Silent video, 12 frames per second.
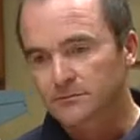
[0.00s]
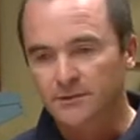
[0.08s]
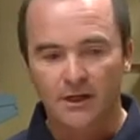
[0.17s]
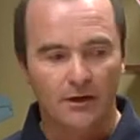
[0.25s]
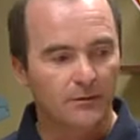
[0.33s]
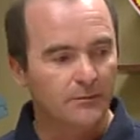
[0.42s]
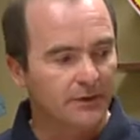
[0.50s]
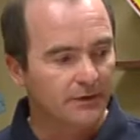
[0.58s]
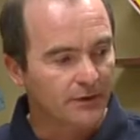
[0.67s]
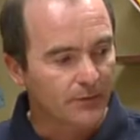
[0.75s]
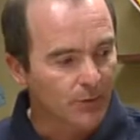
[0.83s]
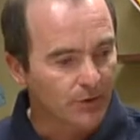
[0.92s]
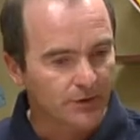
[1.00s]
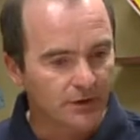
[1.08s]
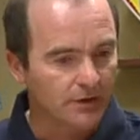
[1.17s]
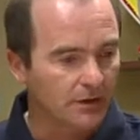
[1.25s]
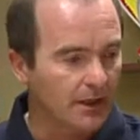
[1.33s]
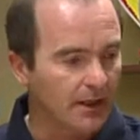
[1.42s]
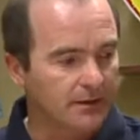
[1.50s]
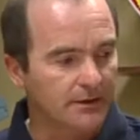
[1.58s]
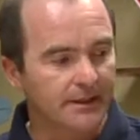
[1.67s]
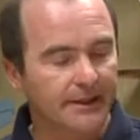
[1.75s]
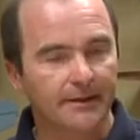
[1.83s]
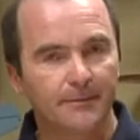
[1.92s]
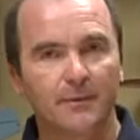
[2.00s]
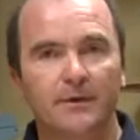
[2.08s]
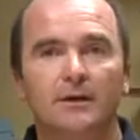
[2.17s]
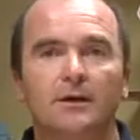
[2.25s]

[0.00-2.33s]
the root and the tip,